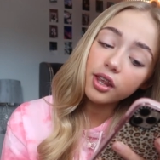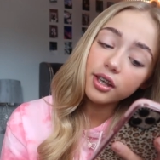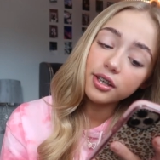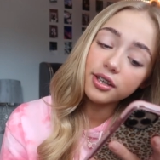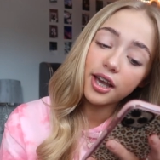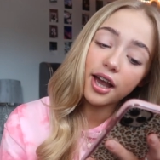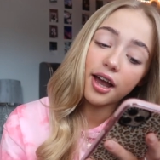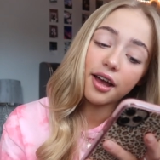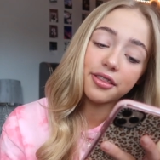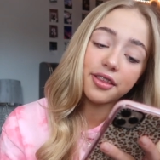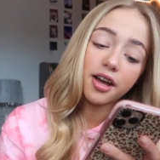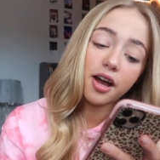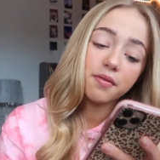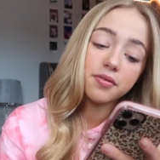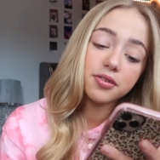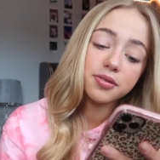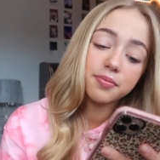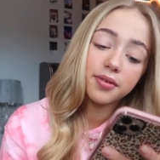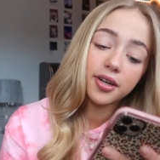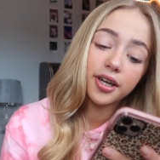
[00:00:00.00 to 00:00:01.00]
yeah, that
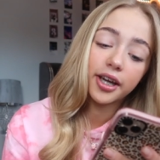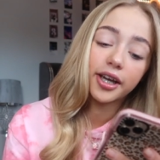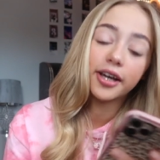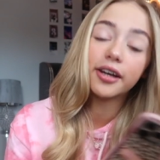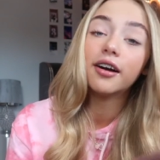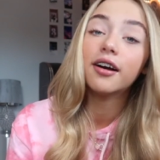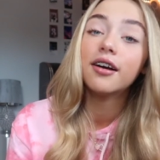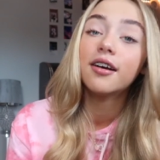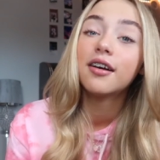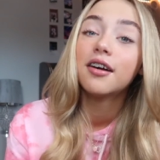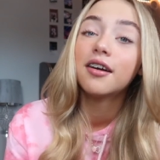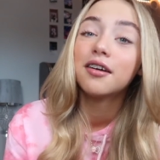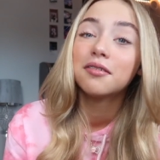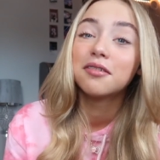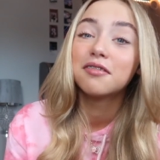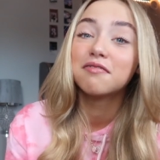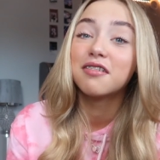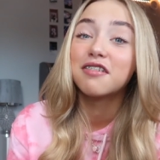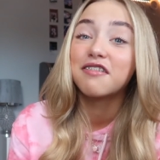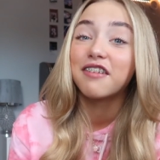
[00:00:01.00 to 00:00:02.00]
was me
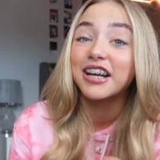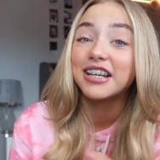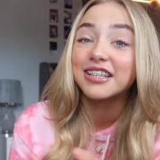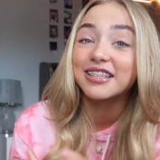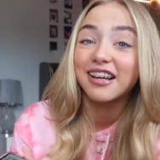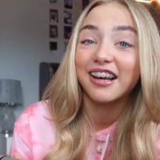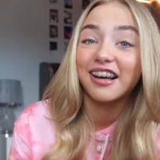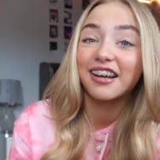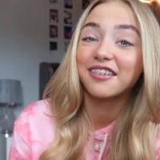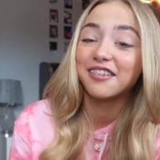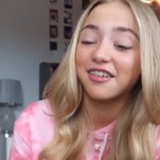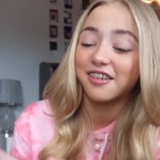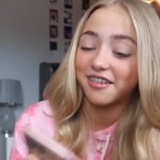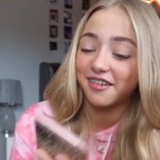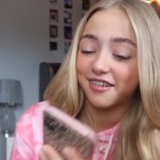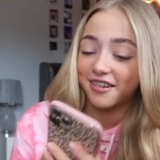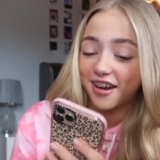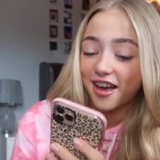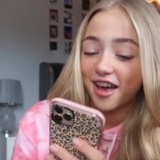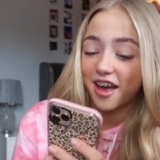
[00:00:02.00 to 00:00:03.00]
with my fake tan
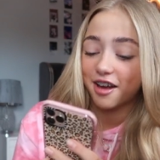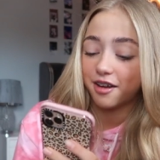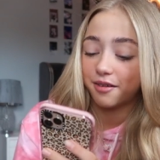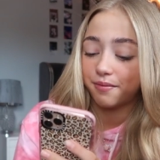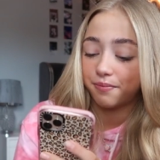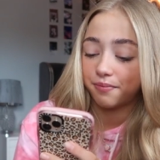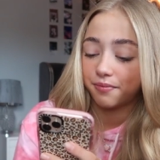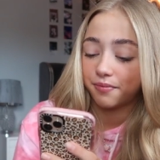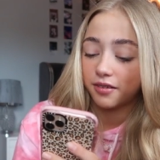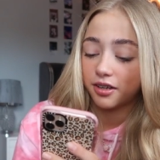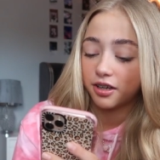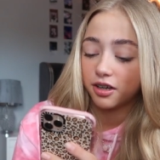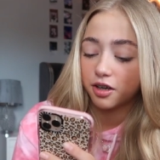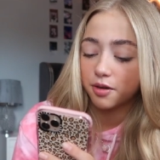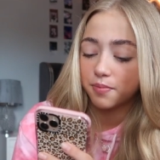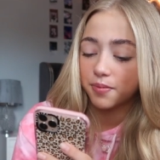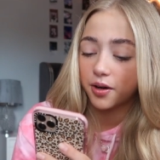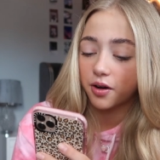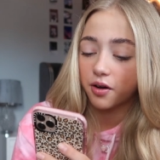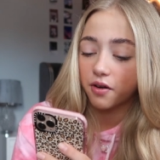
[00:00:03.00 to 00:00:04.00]
on, and um, look
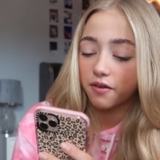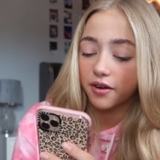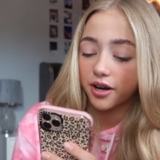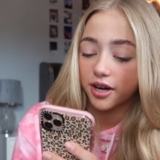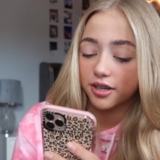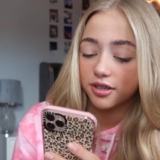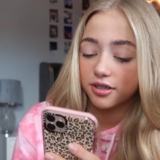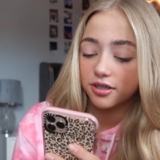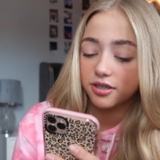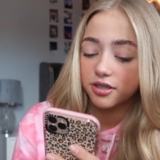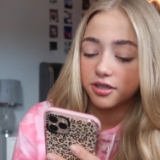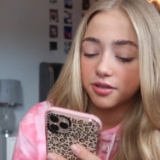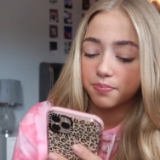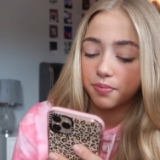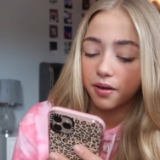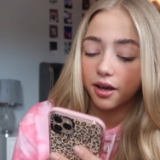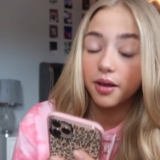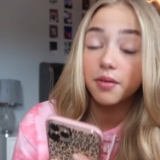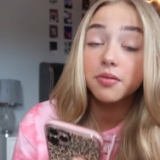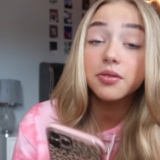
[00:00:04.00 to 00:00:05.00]
a bit orange,
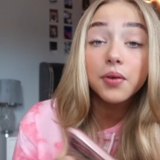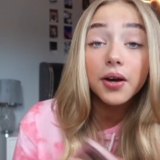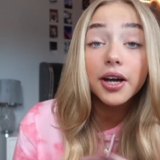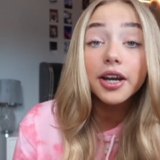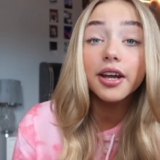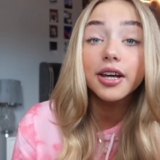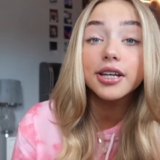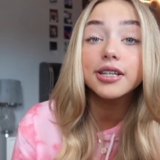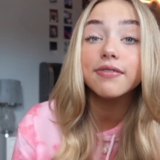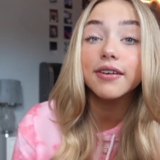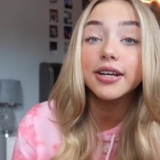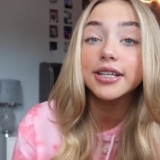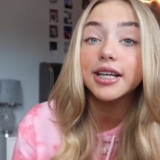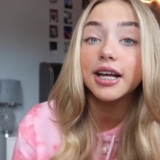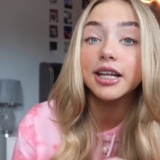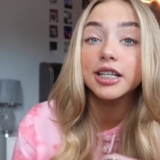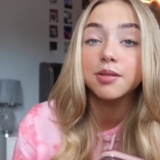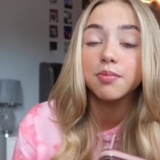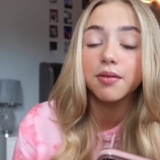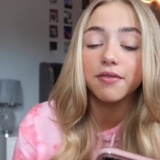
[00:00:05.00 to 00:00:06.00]
but it was quite nice fake
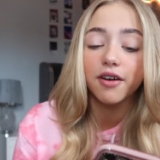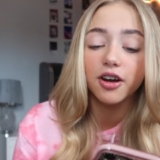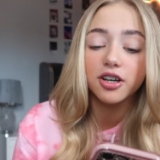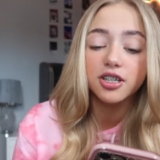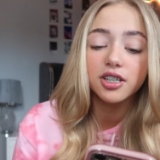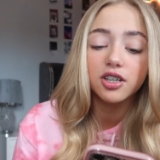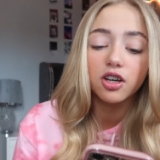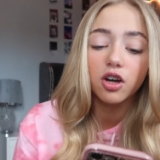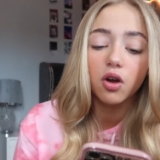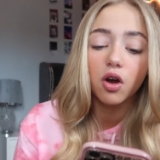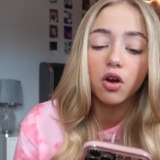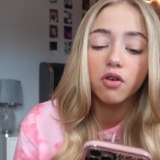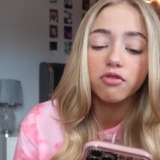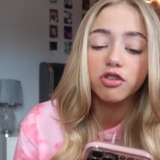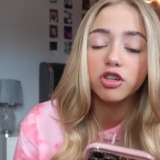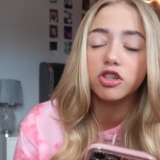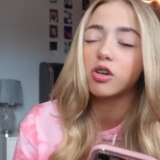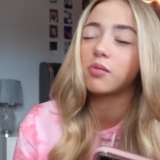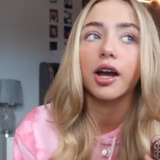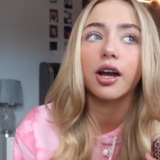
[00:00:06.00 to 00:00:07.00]
tan to be fair. I didn't go over
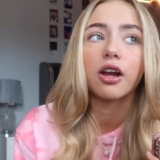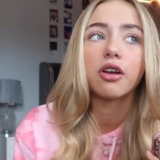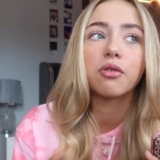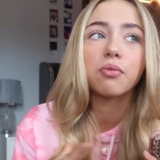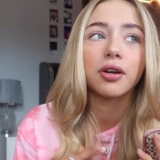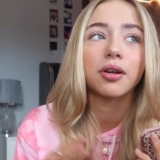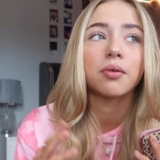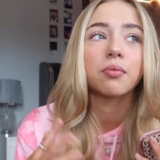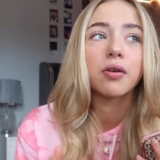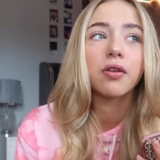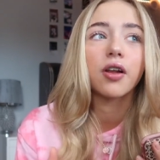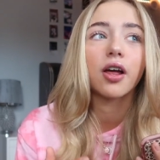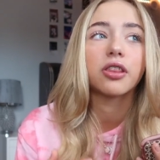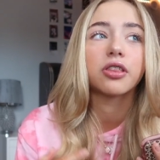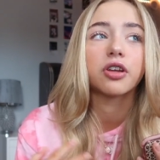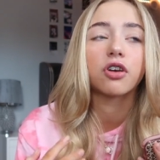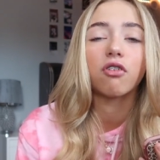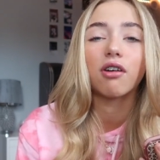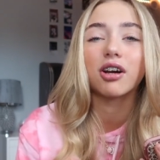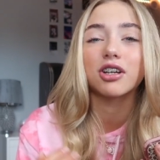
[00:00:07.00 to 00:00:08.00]
the top. I kind of went in with like
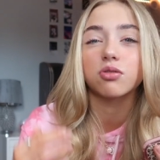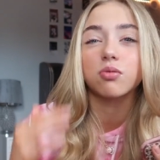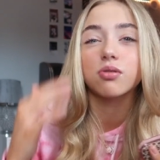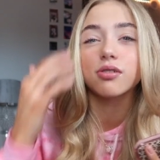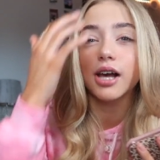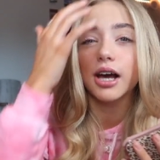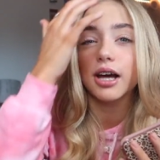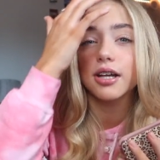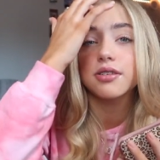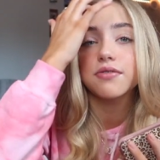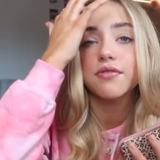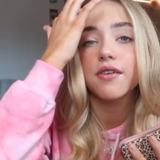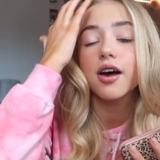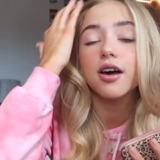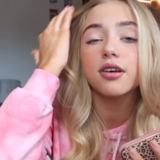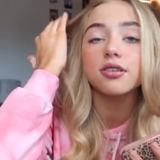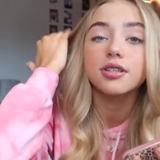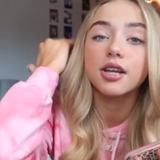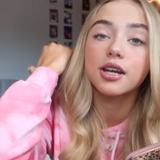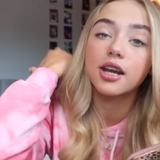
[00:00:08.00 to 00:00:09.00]
the gradual tans
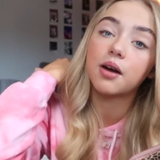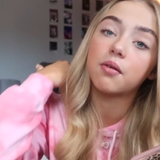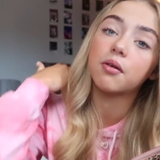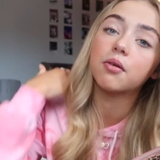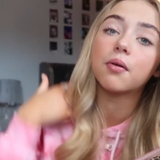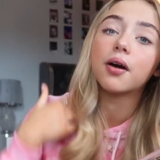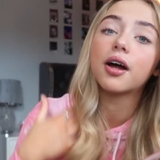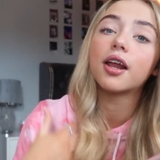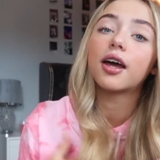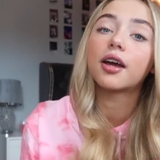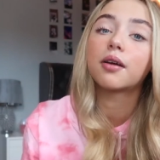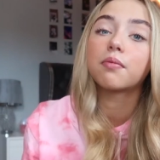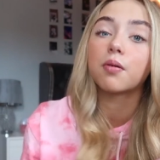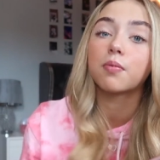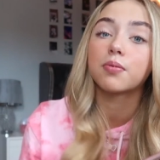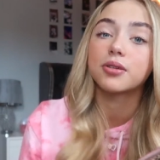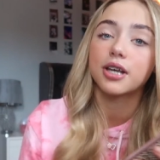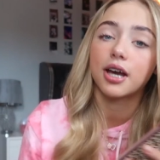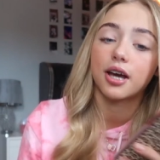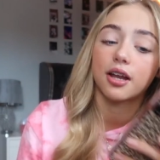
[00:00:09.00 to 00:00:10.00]
first, and now I wear like
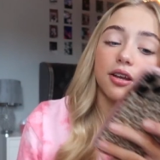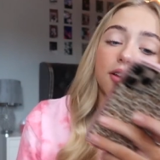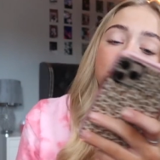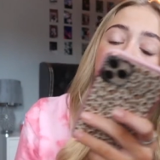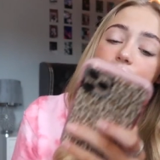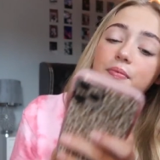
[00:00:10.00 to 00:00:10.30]
proper tan.